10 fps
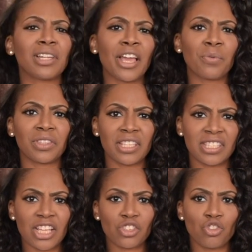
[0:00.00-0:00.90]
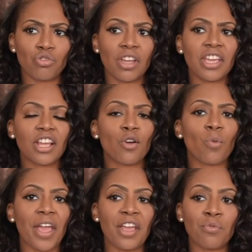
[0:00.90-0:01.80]
like with this duster you can get
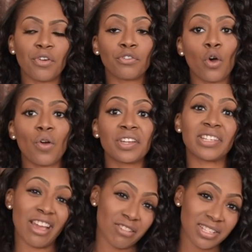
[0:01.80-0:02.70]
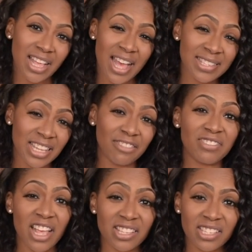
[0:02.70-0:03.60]
away with going down a size if
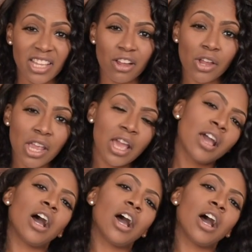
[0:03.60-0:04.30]
necessary.